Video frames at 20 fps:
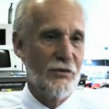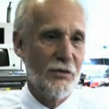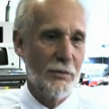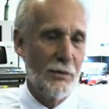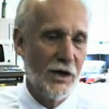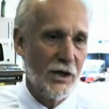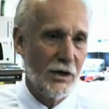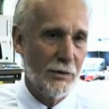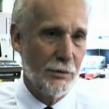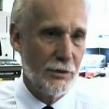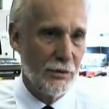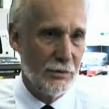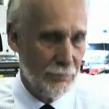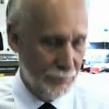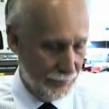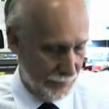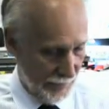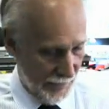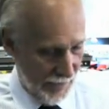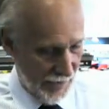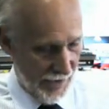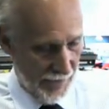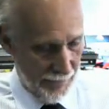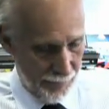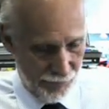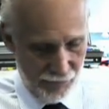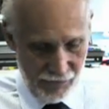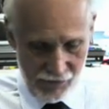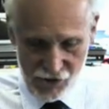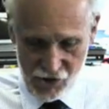Bible,
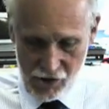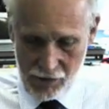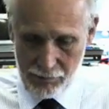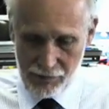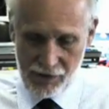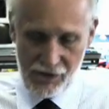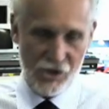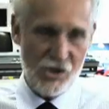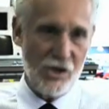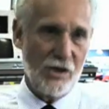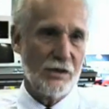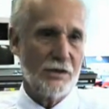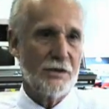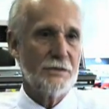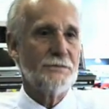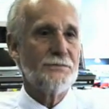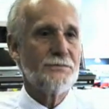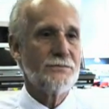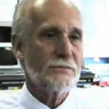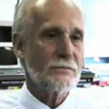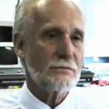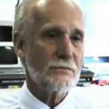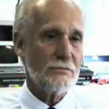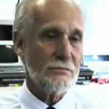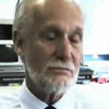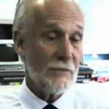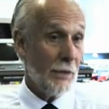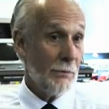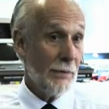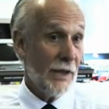chunk by chunk,
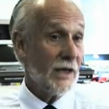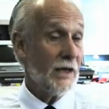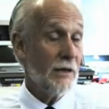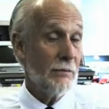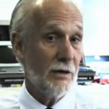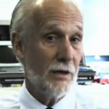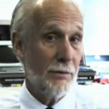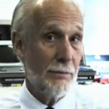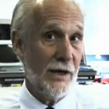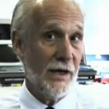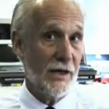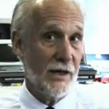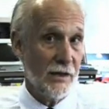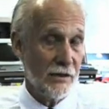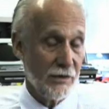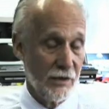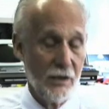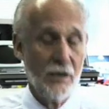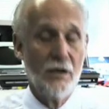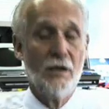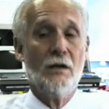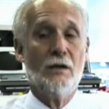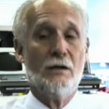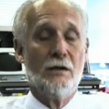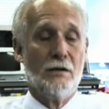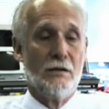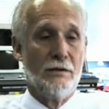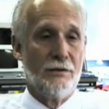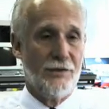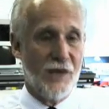packet by packet.
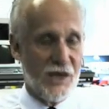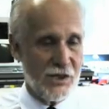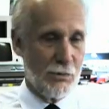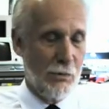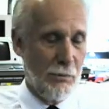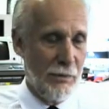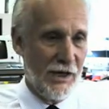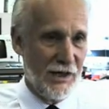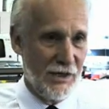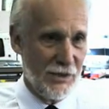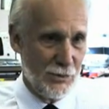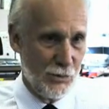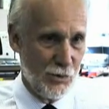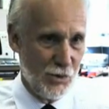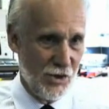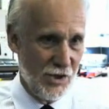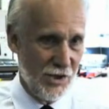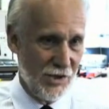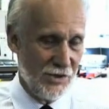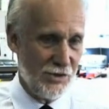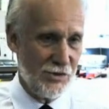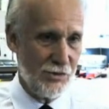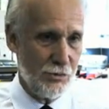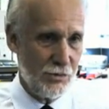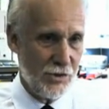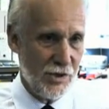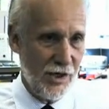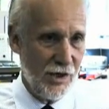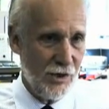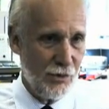That's what packet switching is. You
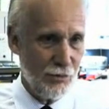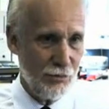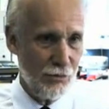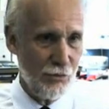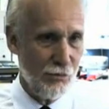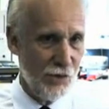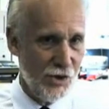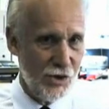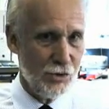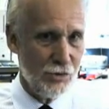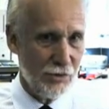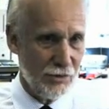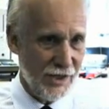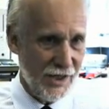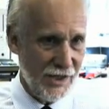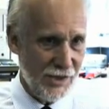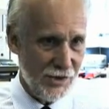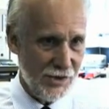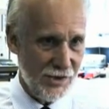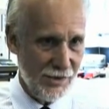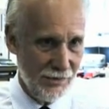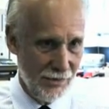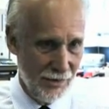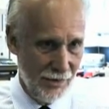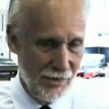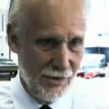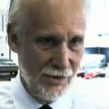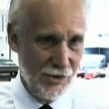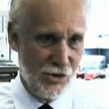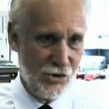take your original data
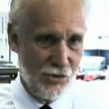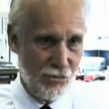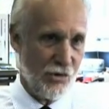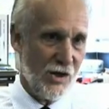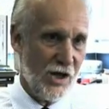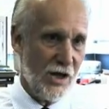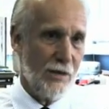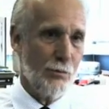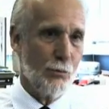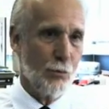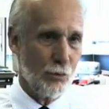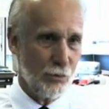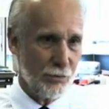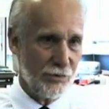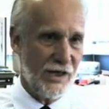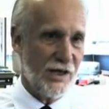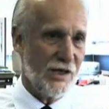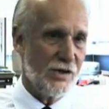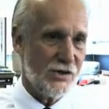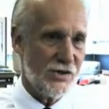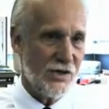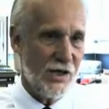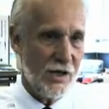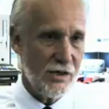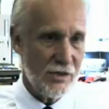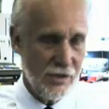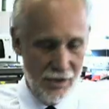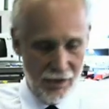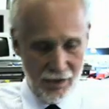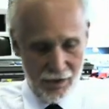stream or your data
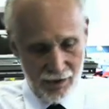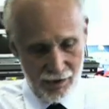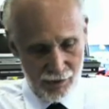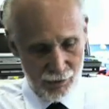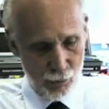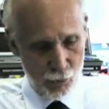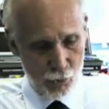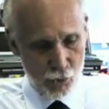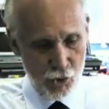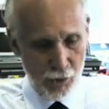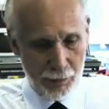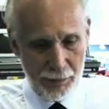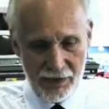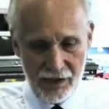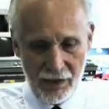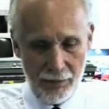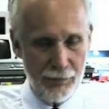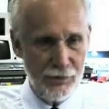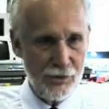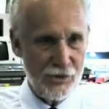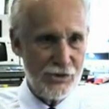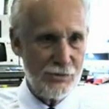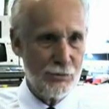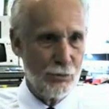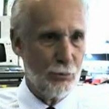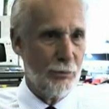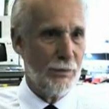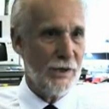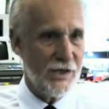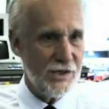set and you chop it up into
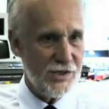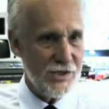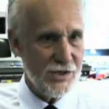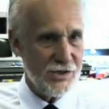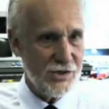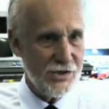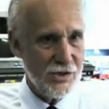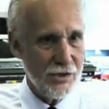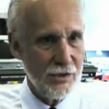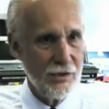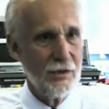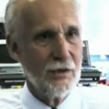small pieces,